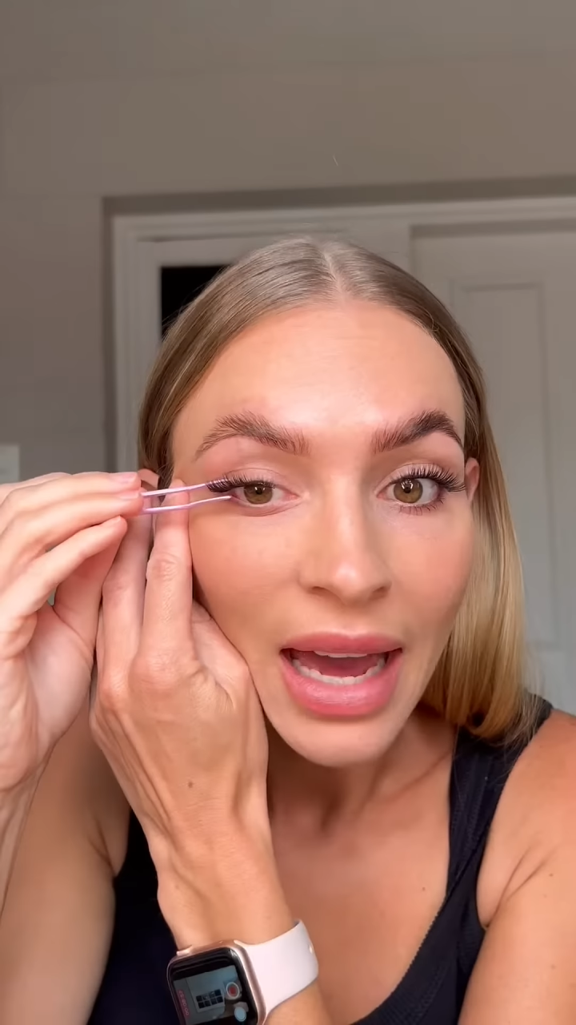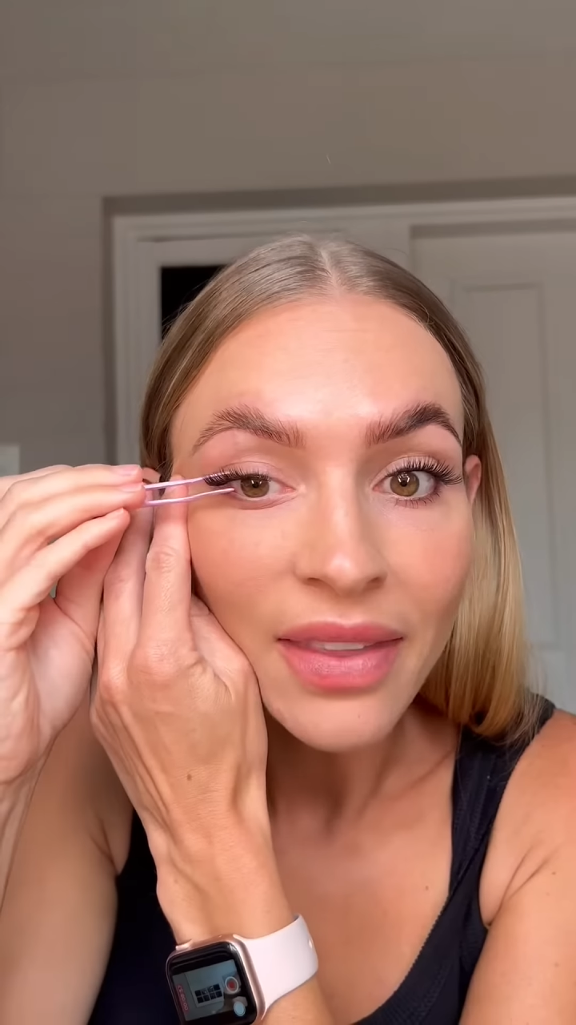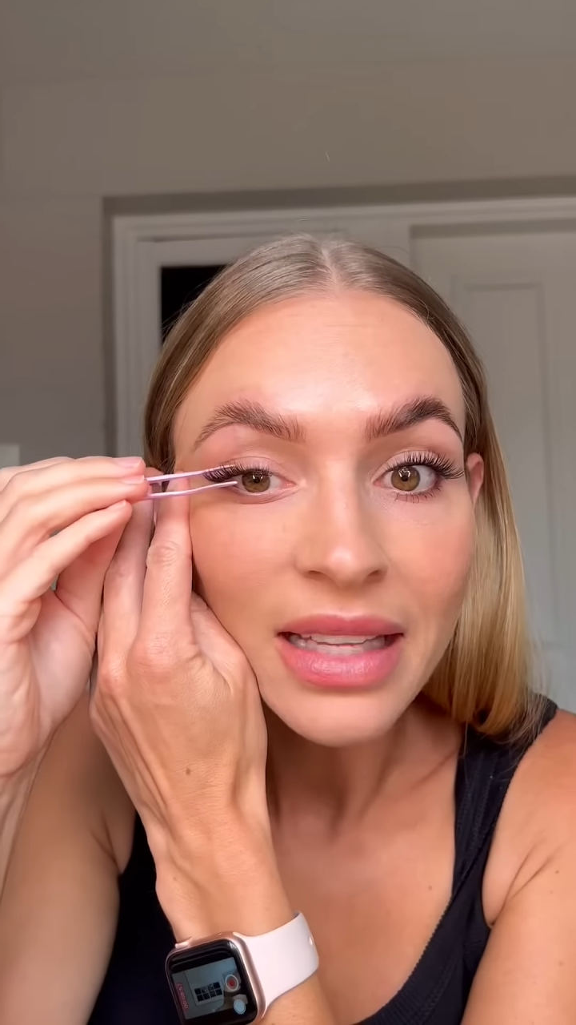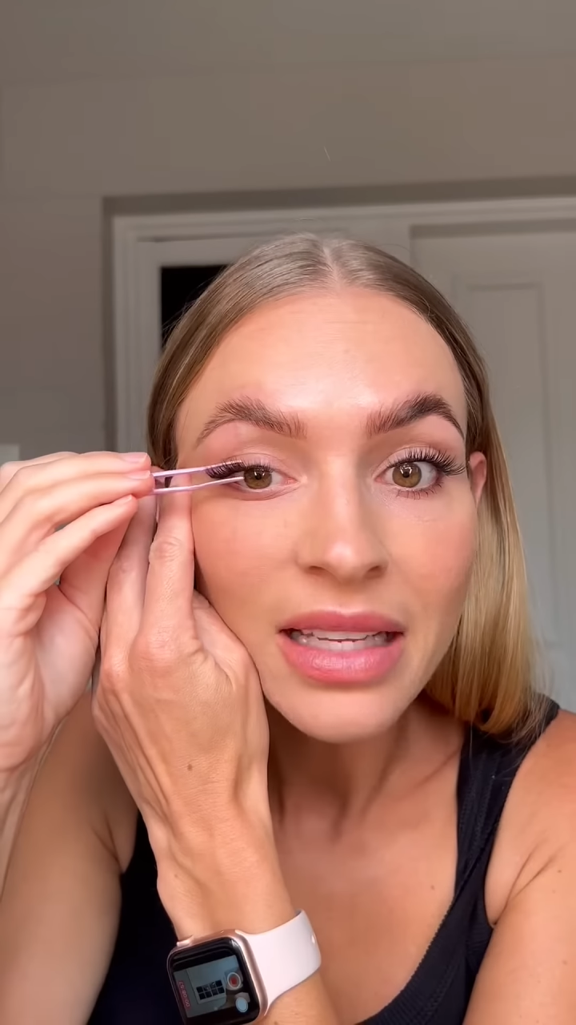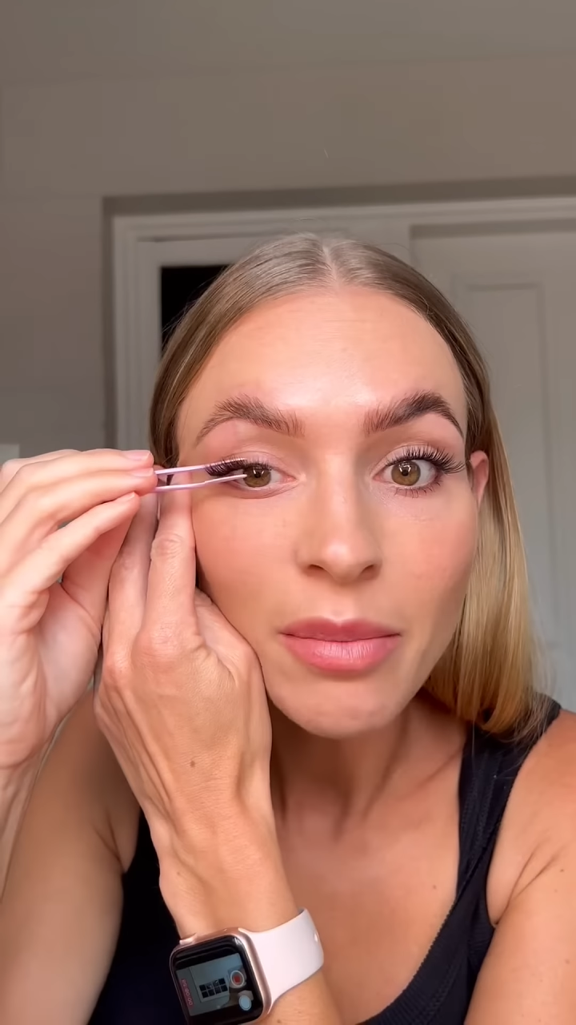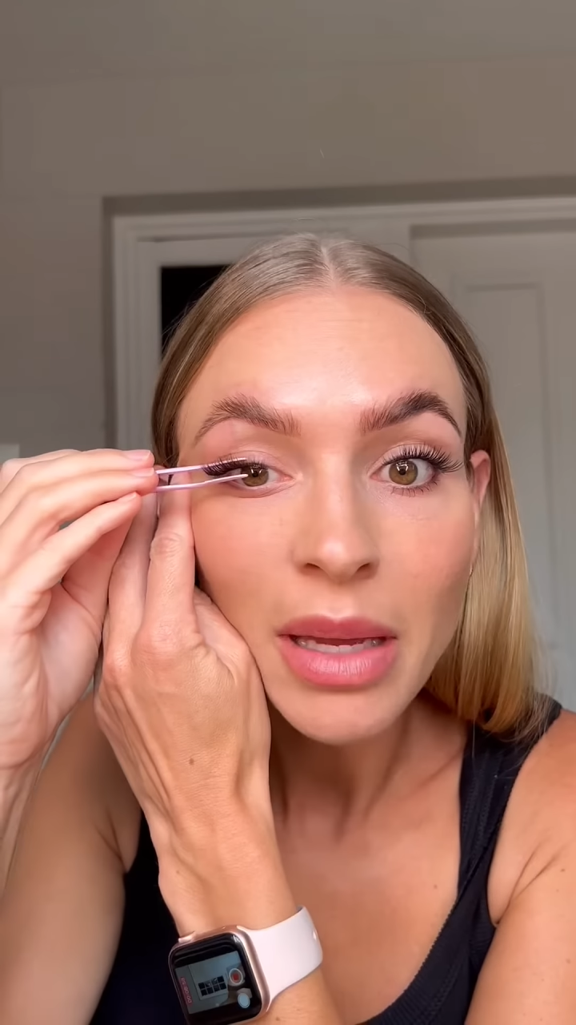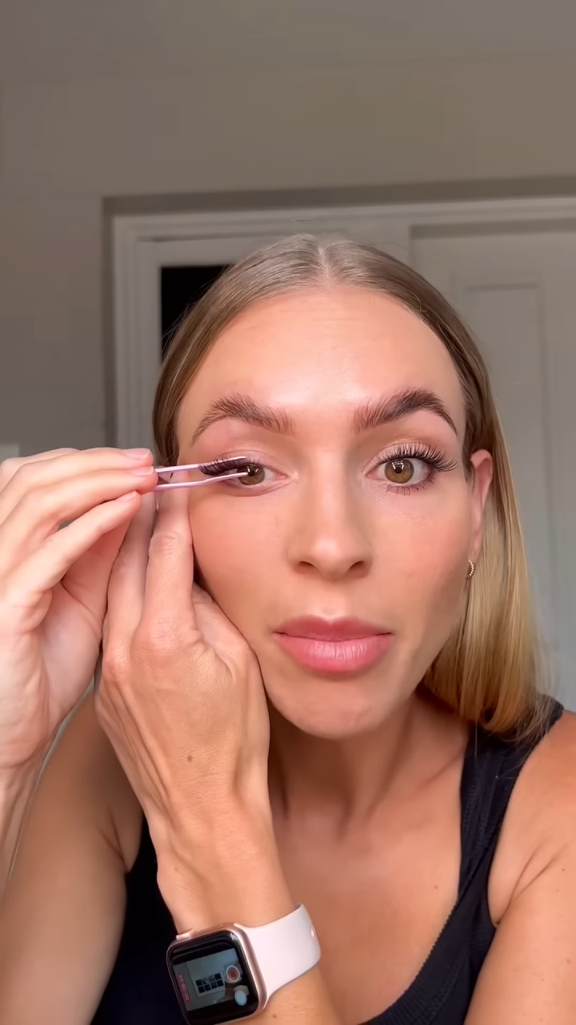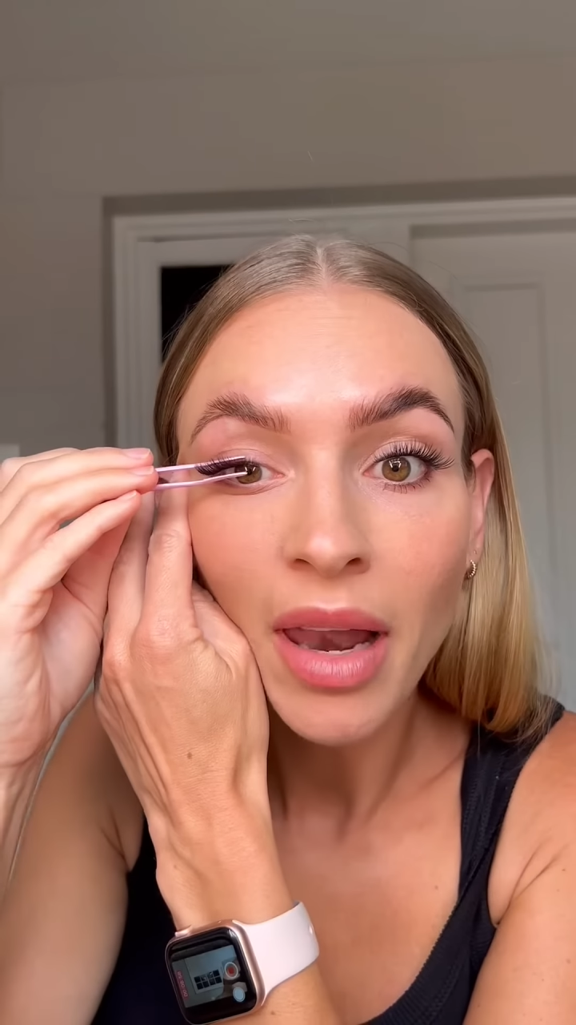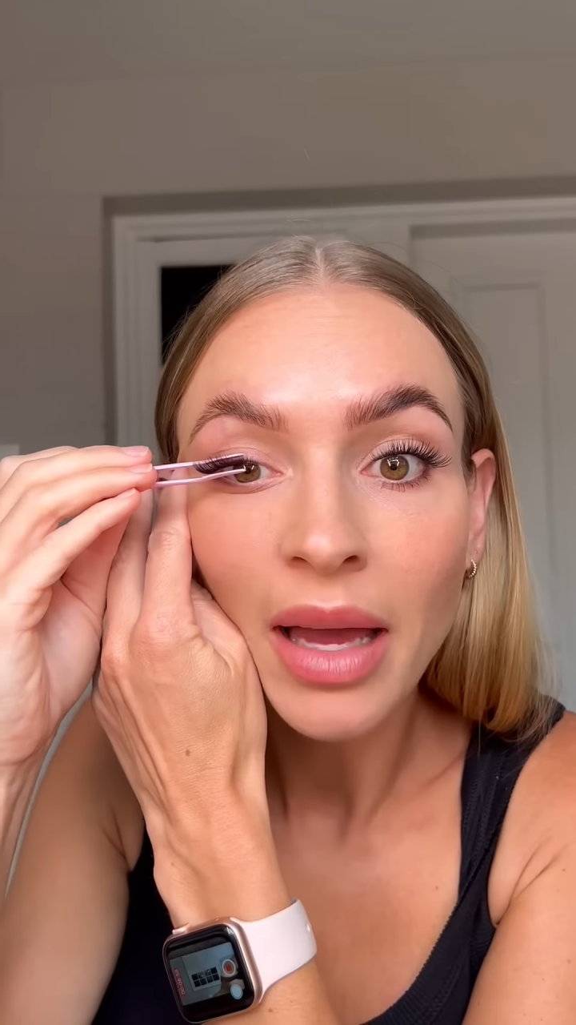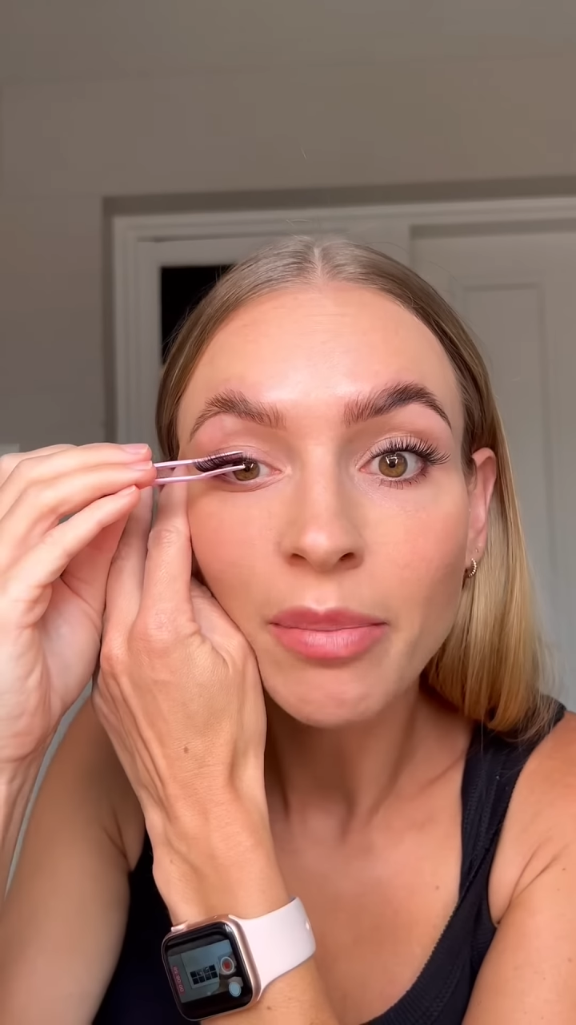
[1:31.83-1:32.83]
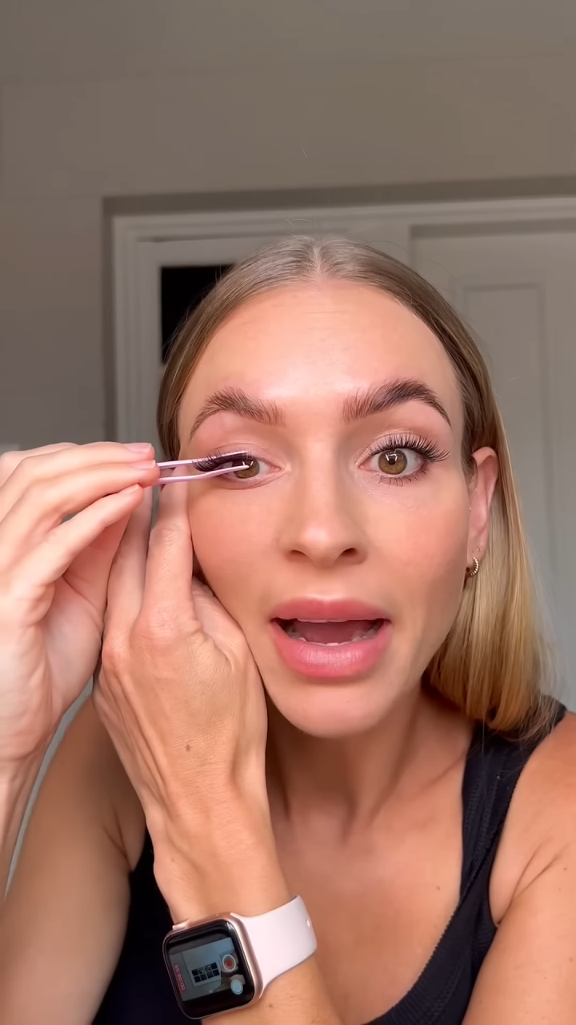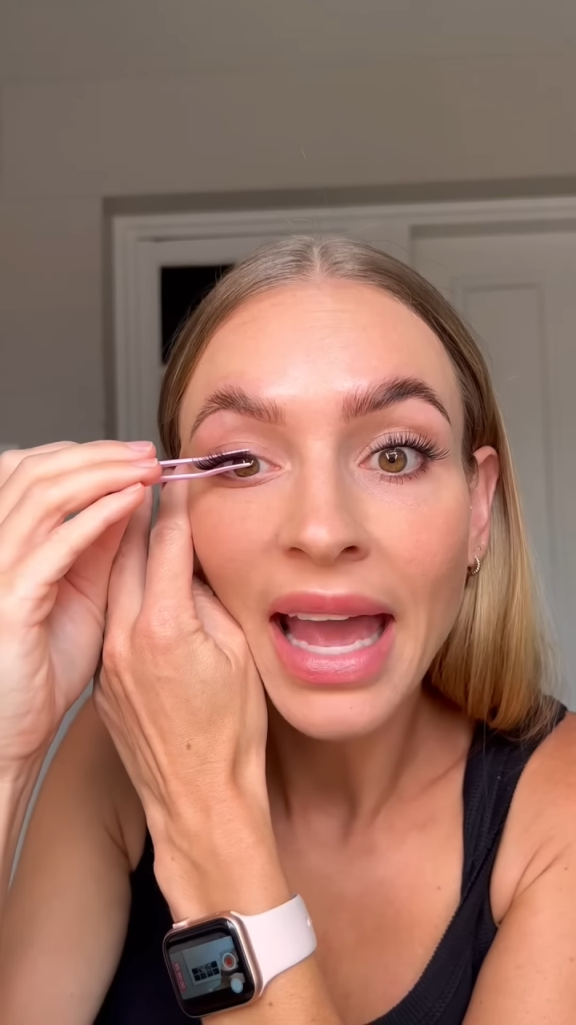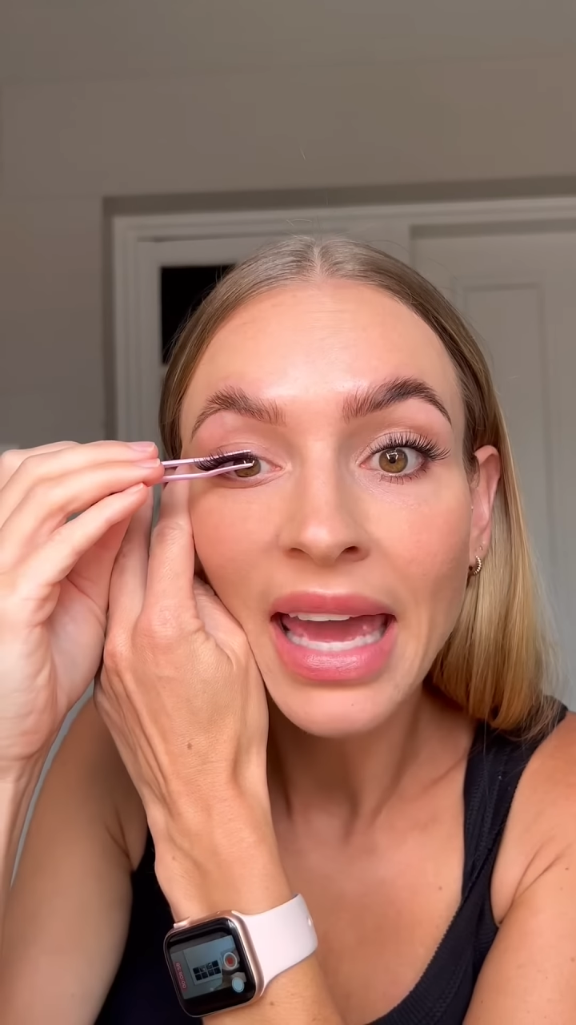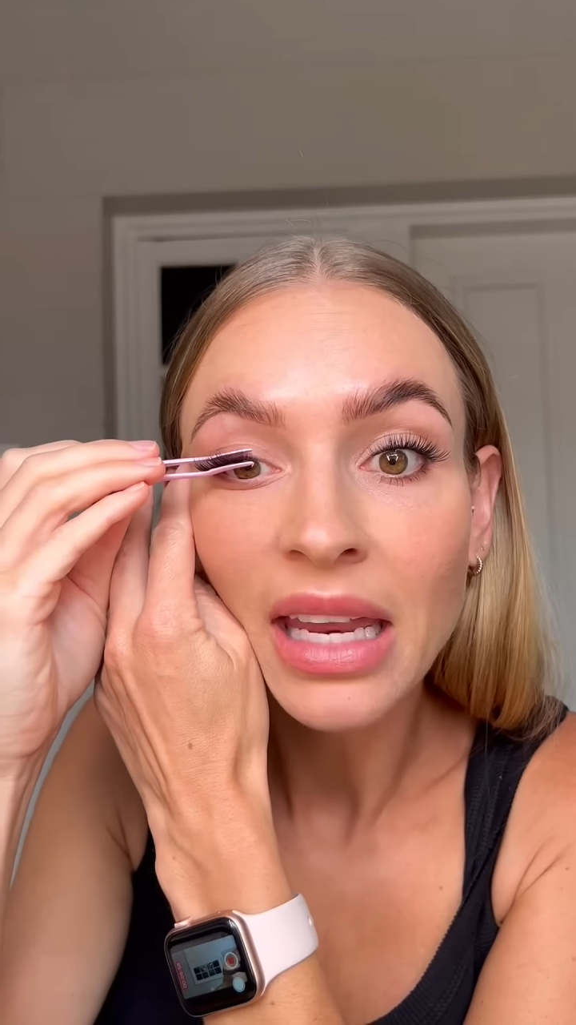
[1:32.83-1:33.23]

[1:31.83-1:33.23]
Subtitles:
these can be applied by